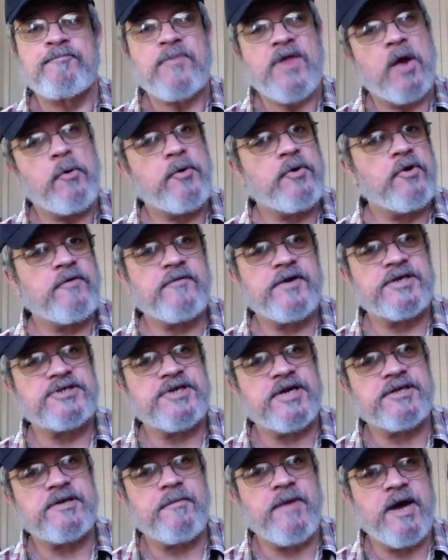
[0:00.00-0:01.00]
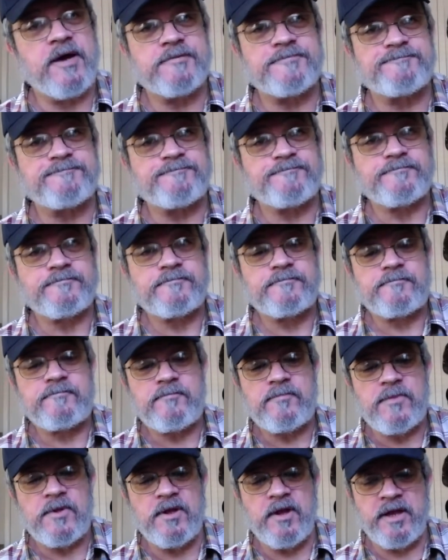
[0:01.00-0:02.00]
I went over and I checked them out,
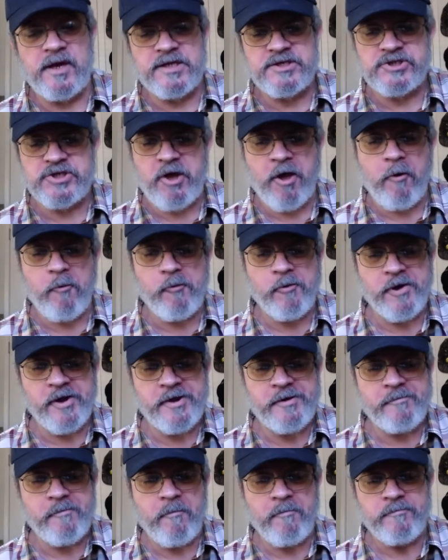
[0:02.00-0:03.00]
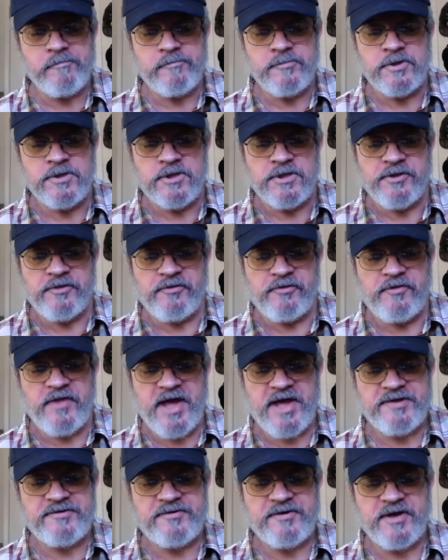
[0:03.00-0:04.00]
and I saw one
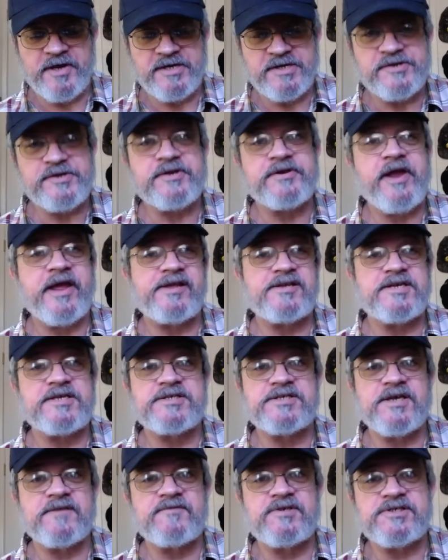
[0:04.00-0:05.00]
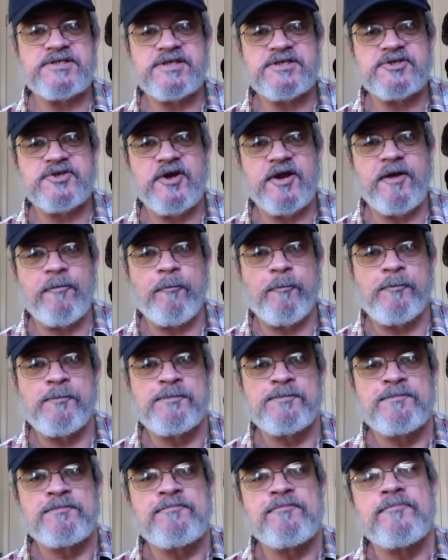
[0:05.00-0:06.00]
that said 1976 on it.
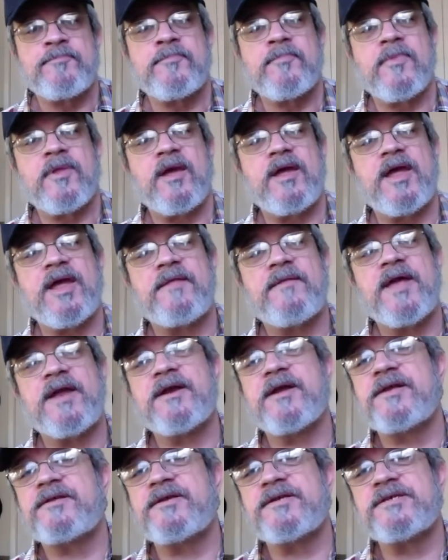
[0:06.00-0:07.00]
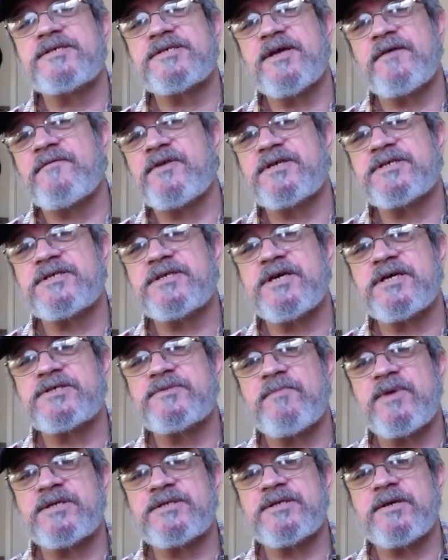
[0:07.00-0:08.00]
And that
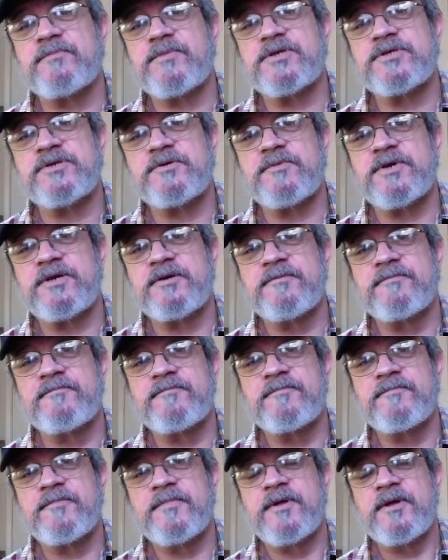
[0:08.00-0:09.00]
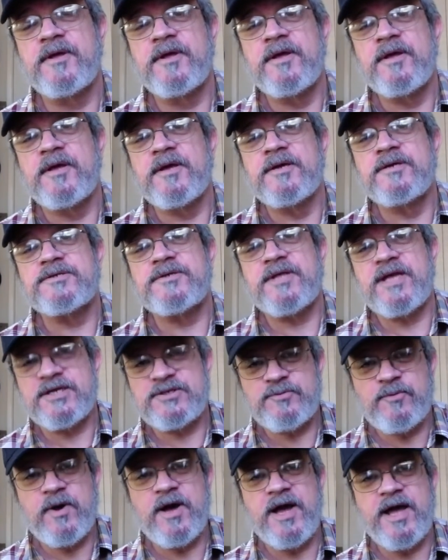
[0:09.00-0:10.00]
1976 meant something to me. So
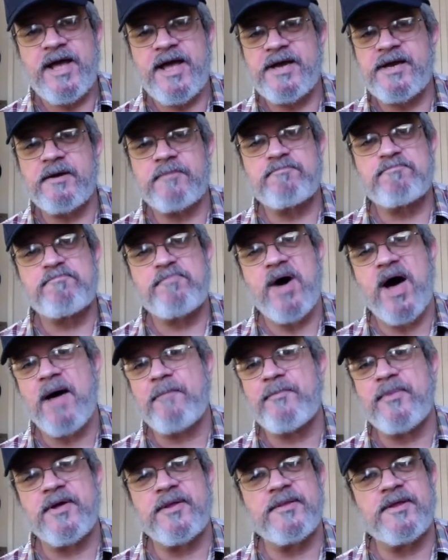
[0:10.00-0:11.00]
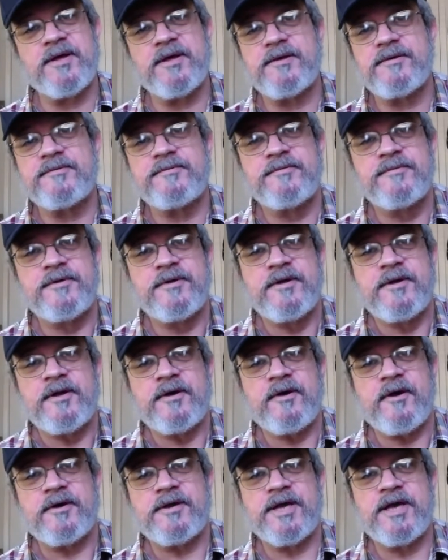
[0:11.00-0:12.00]
that's why I had to pop on
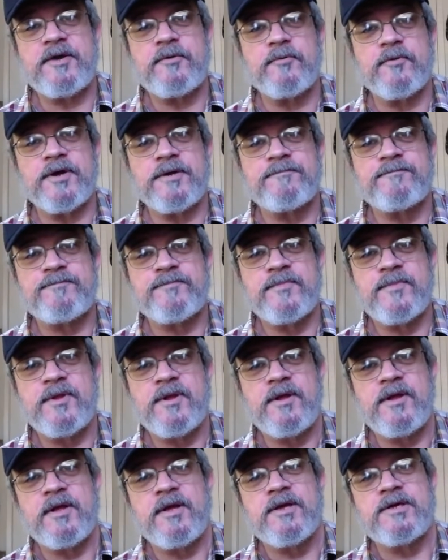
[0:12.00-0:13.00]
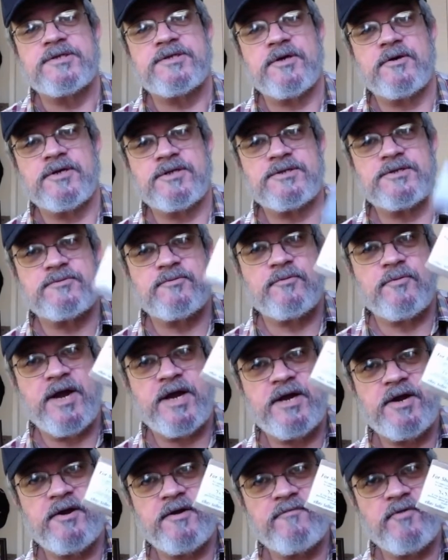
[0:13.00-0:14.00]
getting one. So it's
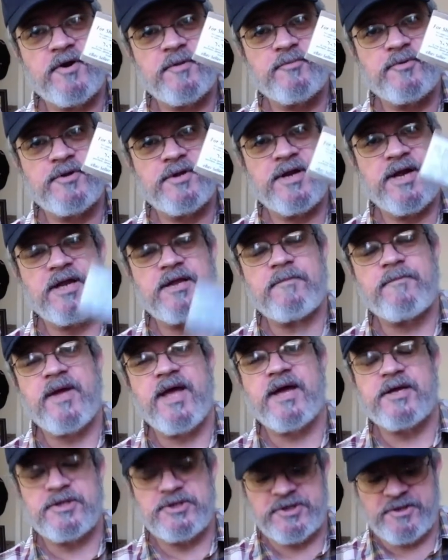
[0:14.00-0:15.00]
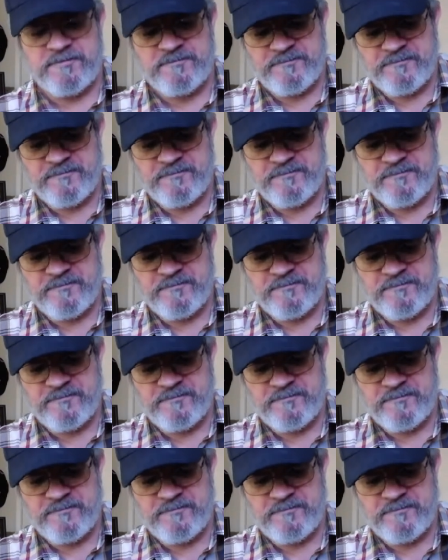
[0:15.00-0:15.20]
right here. I've already pulled it out of the package.